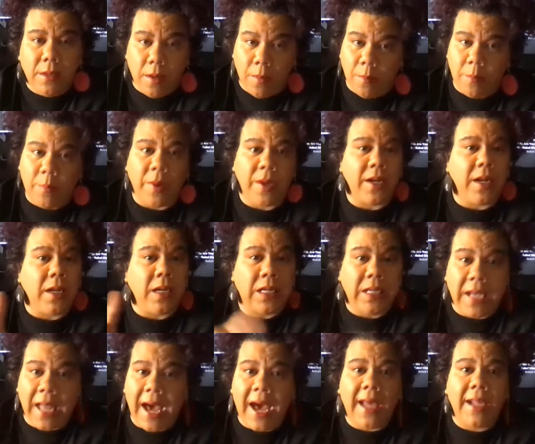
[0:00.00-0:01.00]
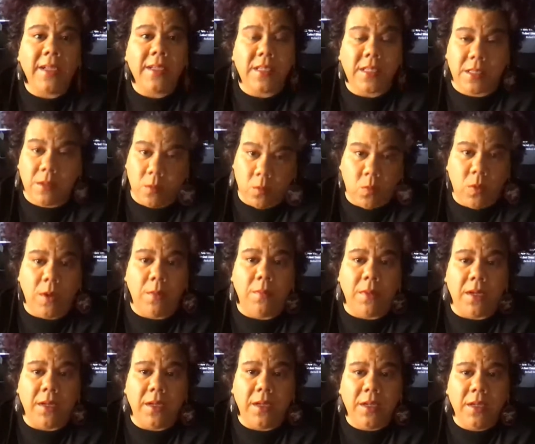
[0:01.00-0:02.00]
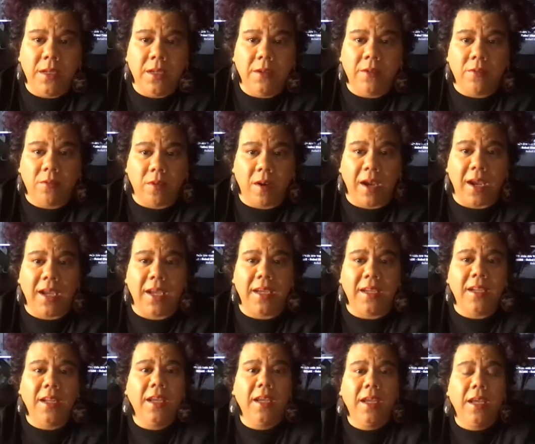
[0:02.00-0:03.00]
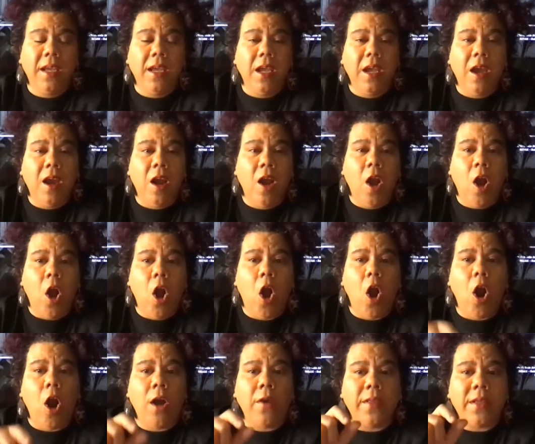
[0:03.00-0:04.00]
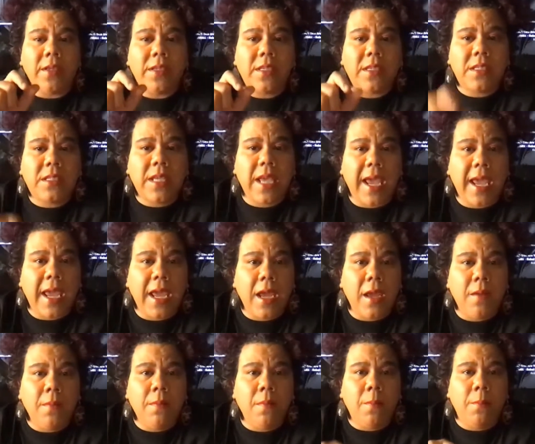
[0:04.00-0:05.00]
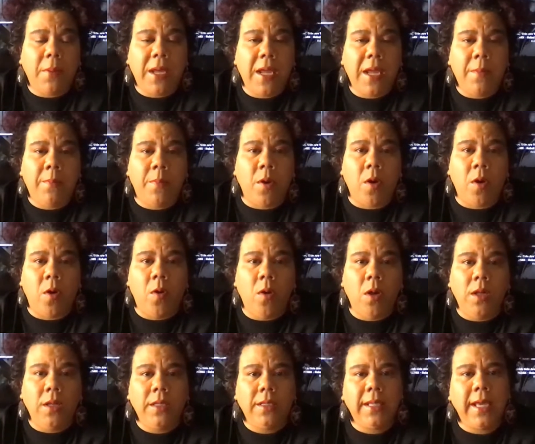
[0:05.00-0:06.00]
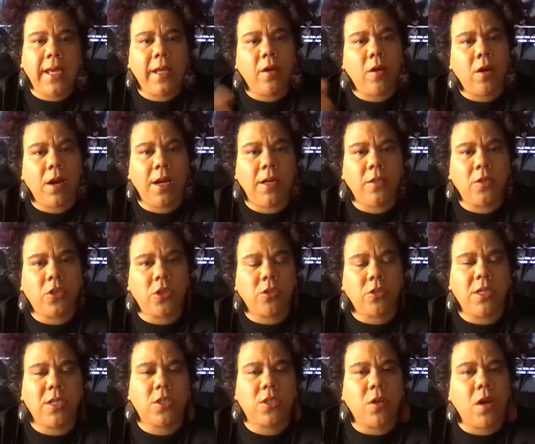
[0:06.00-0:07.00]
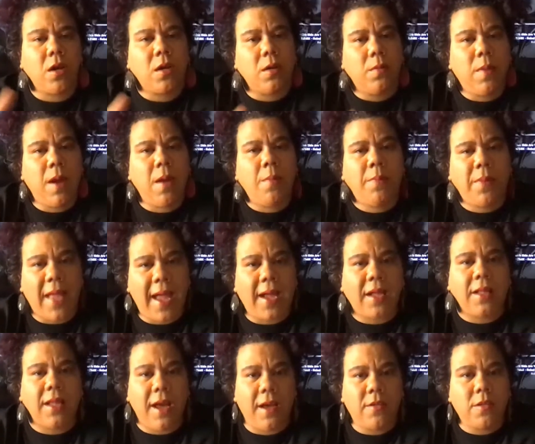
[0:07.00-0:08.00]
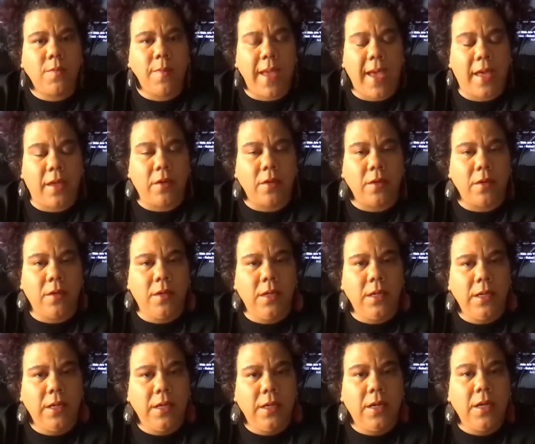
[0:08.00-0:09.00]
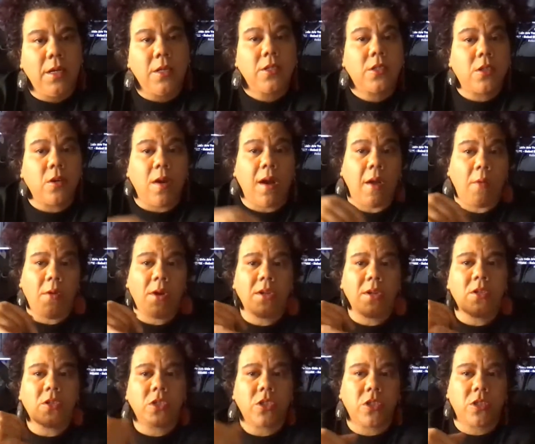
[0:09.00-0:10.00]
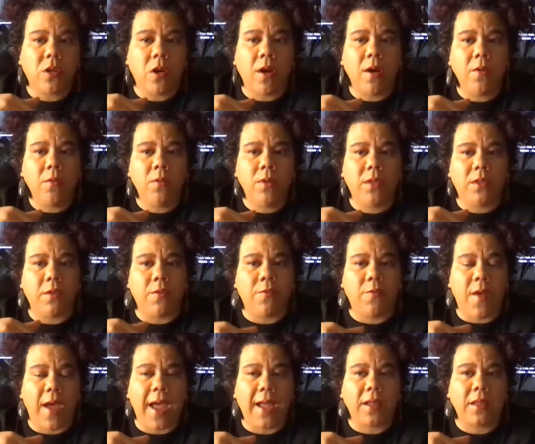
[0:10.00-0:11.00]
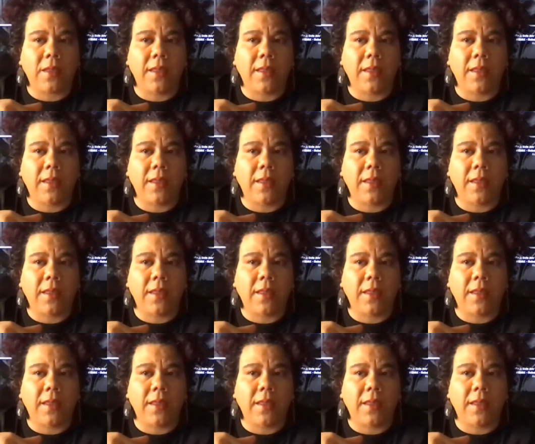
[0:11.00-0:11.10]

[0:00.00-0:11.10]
but a lot of women, right, are the same people that are on the streets talking about Black Lives Matter. So I want to start with the fact